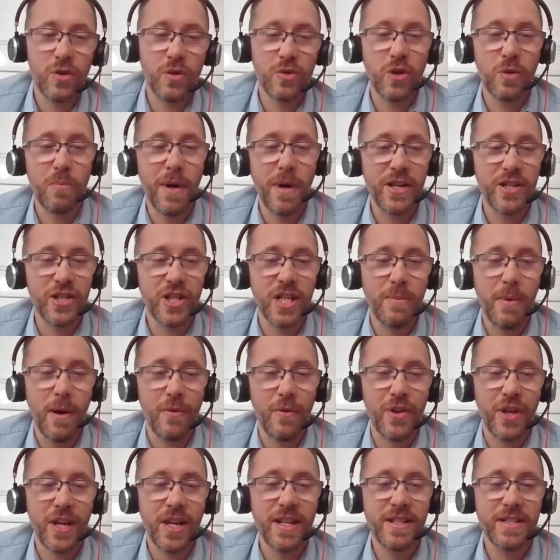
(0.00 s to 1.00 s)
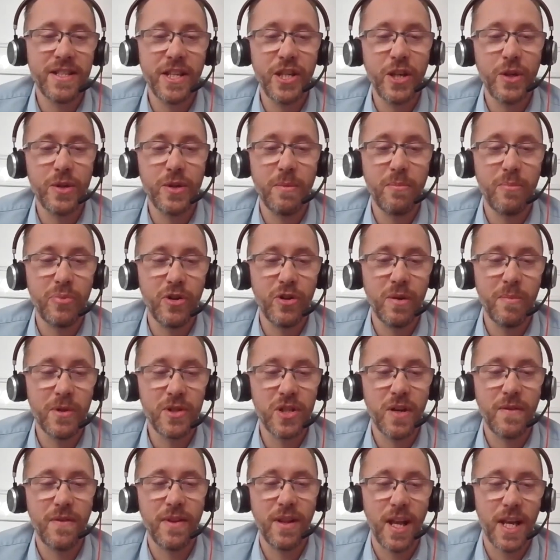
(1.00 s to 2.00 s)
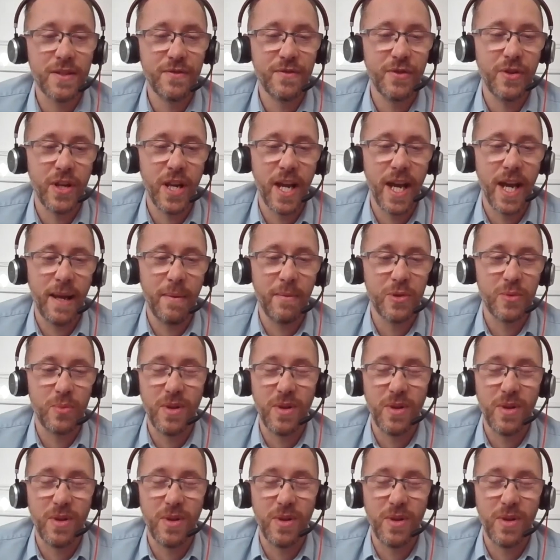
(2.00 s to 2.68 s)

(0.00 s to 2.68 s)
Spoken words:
also mentioned about the continued improvement of the last few games.